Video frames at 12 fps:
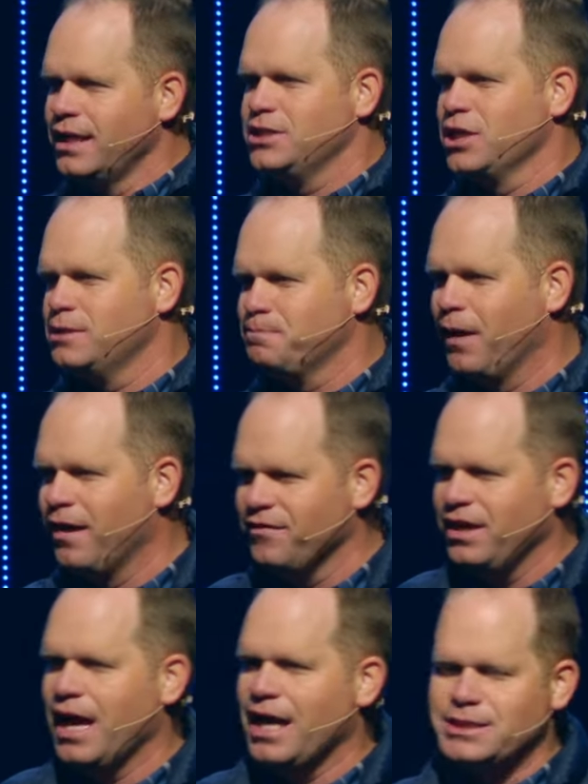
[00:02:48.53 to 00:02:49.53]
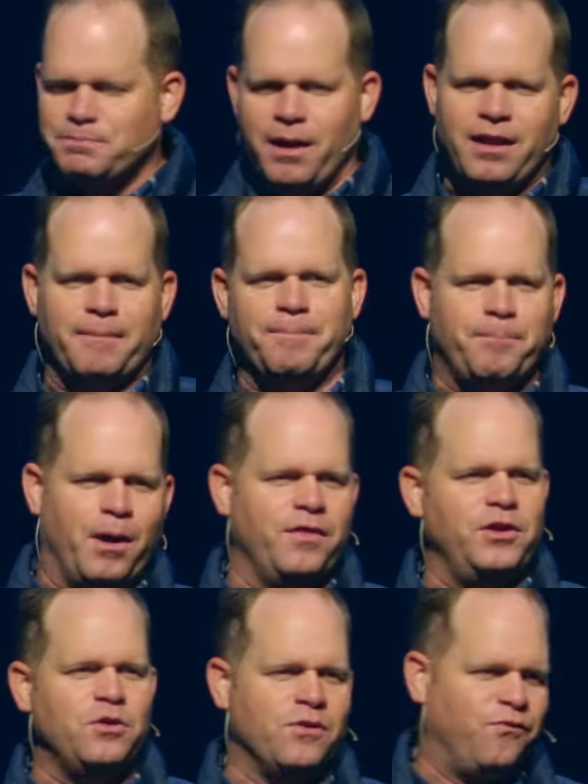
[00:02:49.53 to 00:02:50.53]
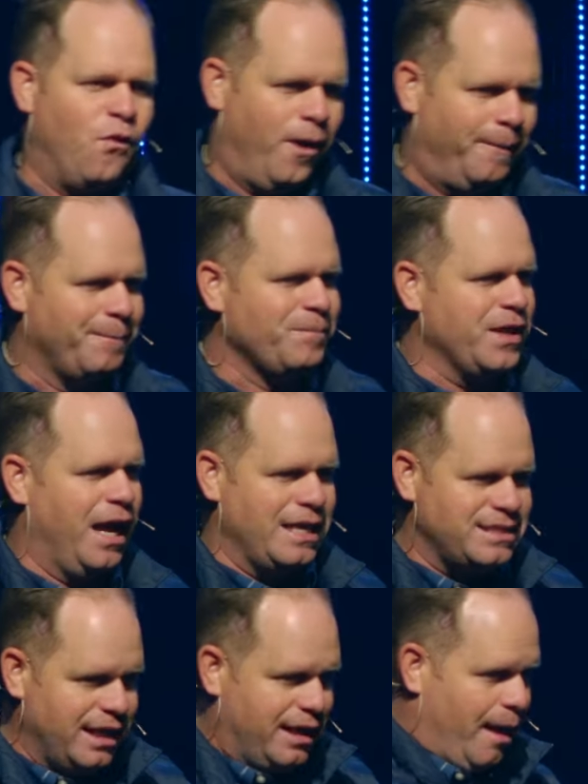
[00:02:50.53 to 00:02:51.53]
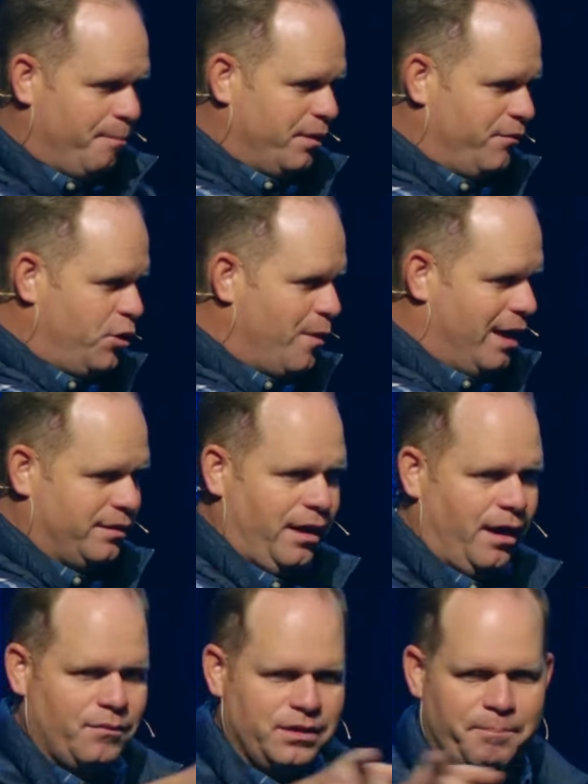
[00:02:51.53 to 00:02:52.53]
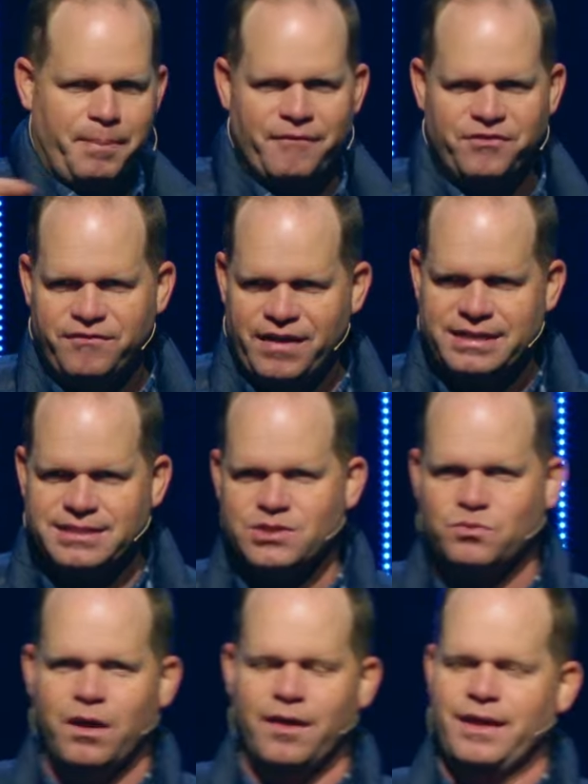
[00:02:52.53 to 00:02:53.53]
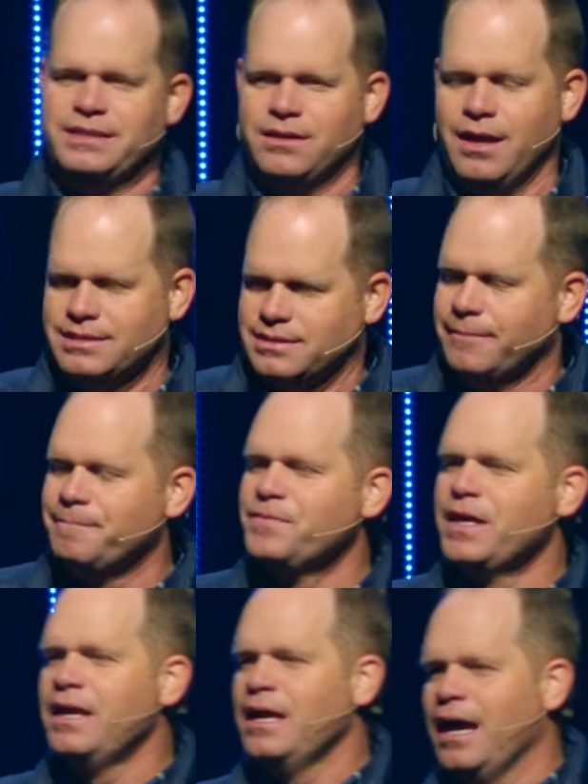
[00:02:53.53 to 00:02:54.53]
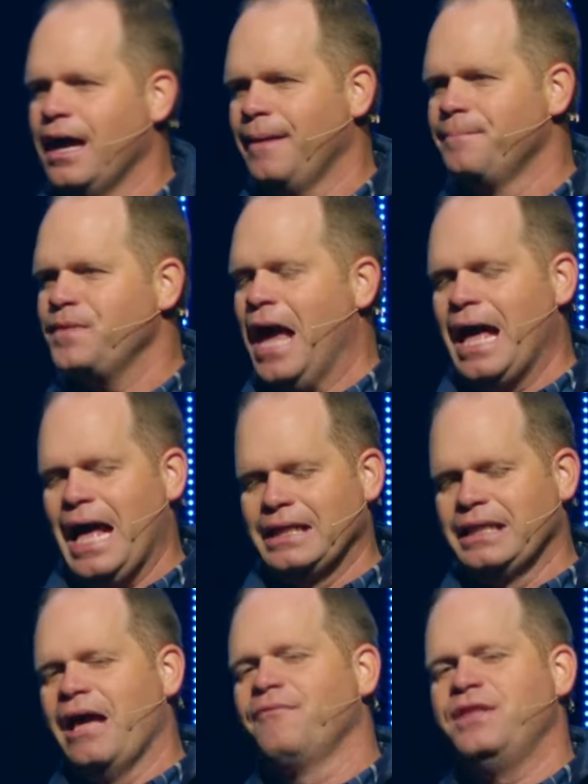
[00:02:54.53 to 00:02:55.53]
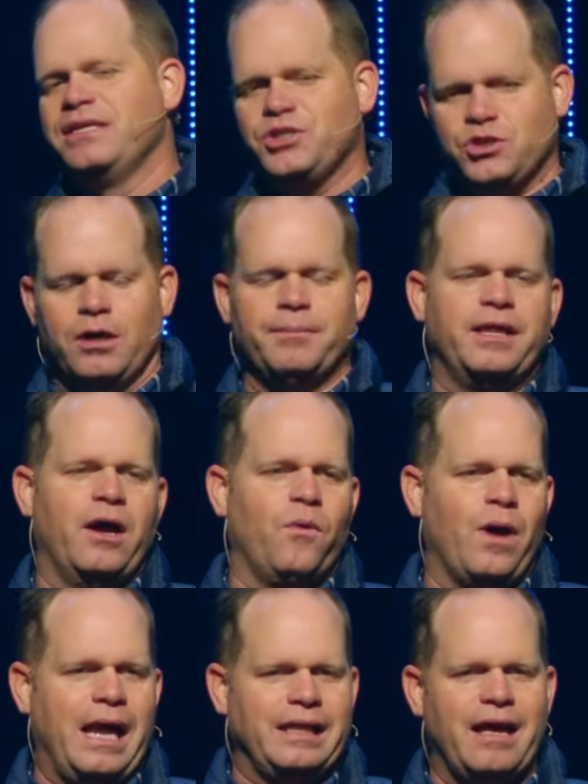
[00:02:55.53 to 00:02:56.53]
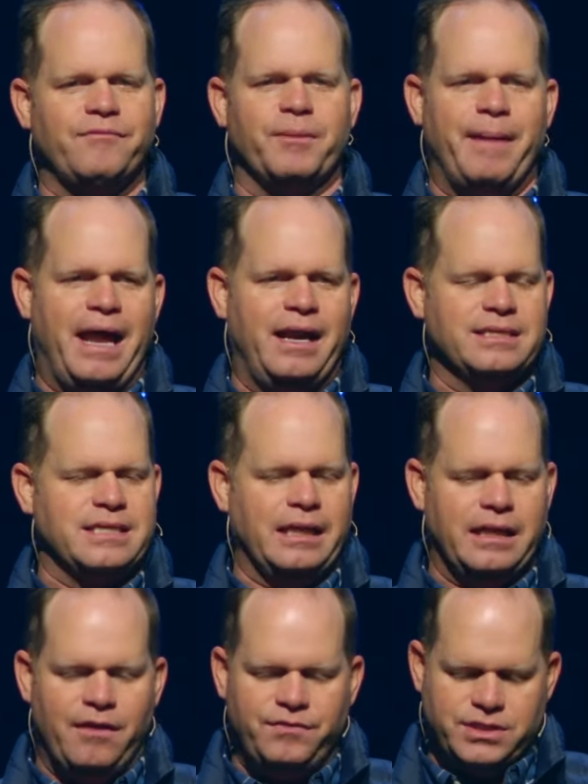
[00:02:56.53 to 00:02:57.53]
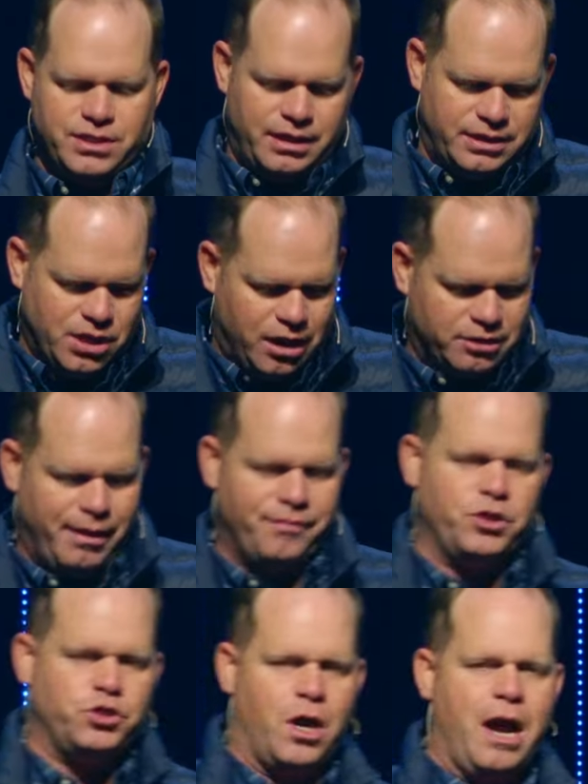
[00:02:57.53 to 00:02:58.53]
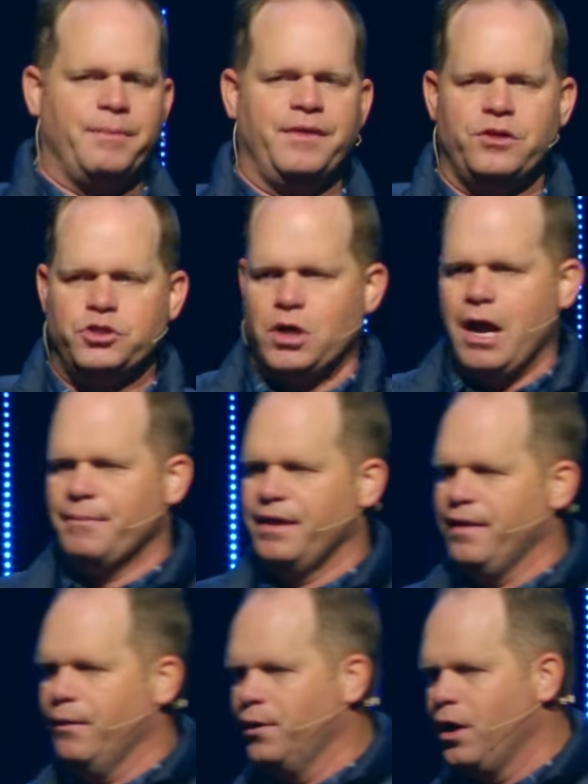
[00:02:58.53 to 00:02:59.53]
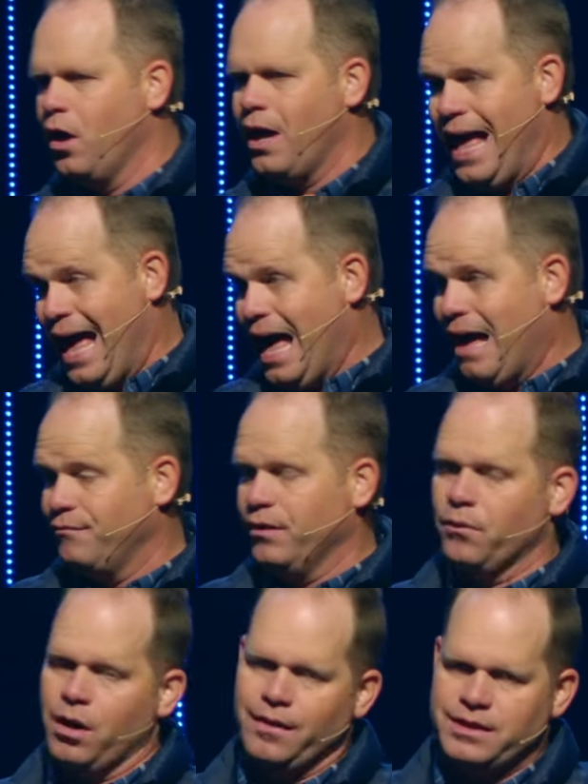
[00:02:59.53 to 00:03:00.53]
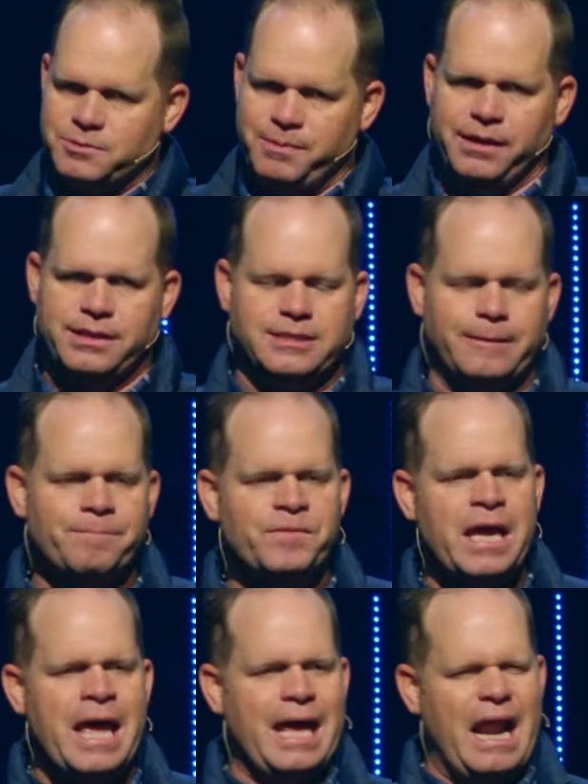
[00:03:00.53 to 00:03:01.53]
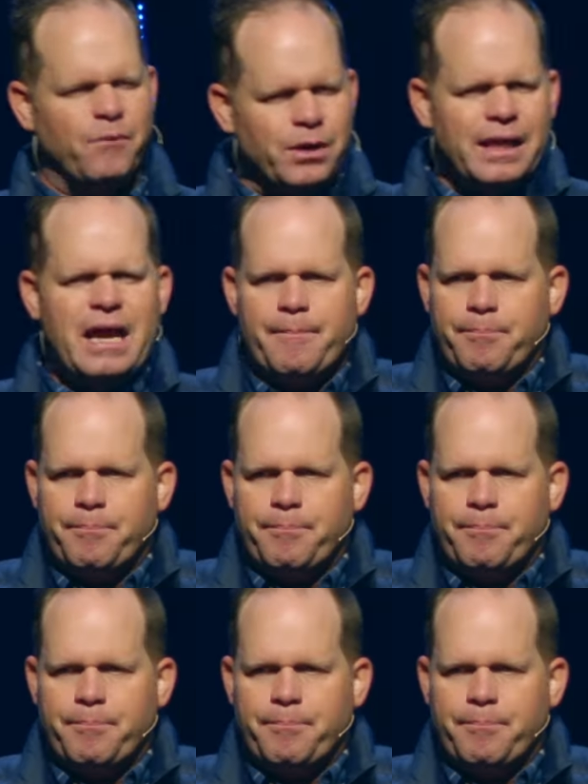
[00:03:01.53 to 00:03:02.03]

it's just part of the, uh, it's part of the, part of the uniform. Now, I see a couple of you out there with the puffy vest as well. That's awesome. Um, I, I loved his sermon, though. What I loved about it is I loved, he, t- he talked about the drama and the trauma that we all have, that we're all experiencing. And I really